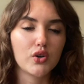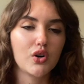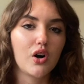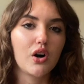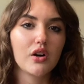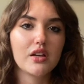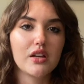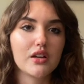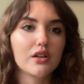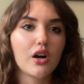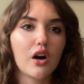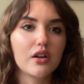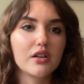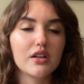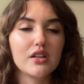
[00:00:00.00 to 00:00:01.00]
call he had
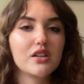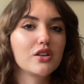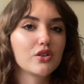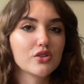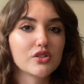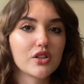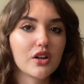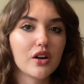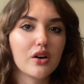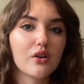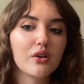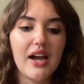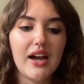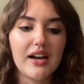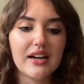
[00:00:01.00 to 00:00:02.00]
gotten years ago.
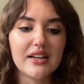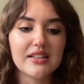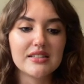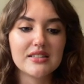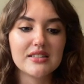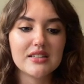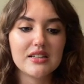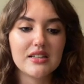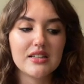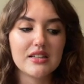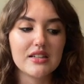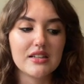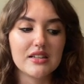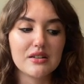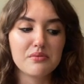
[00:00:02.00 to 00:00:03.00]
And
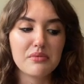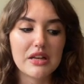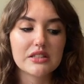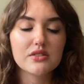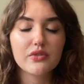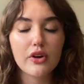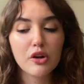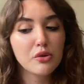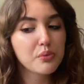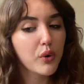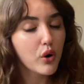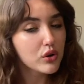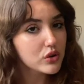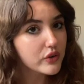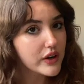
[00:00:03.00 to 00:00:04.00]
he made some very
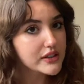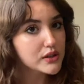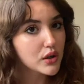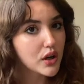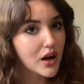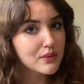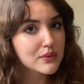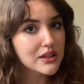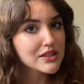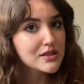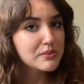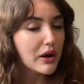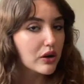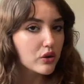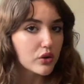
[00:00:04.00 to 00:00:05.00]
polarizing comments
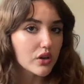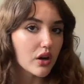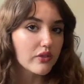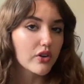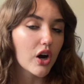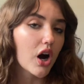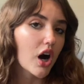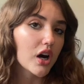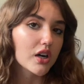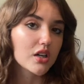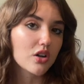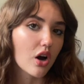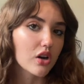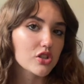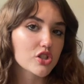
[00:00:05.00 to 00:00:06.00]
about Cordova on a
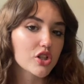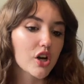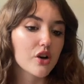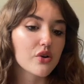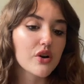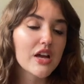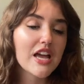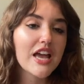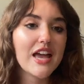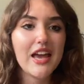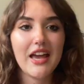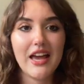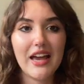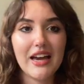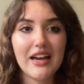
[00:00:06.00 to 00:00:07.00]
talk show,
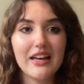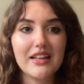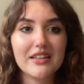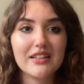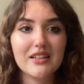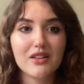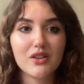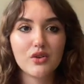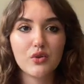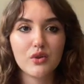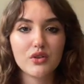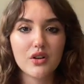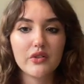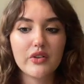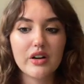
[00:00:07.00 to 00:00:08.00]
and
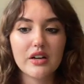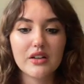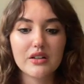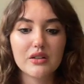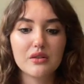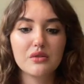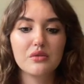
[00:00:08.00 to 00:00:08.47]
Cordova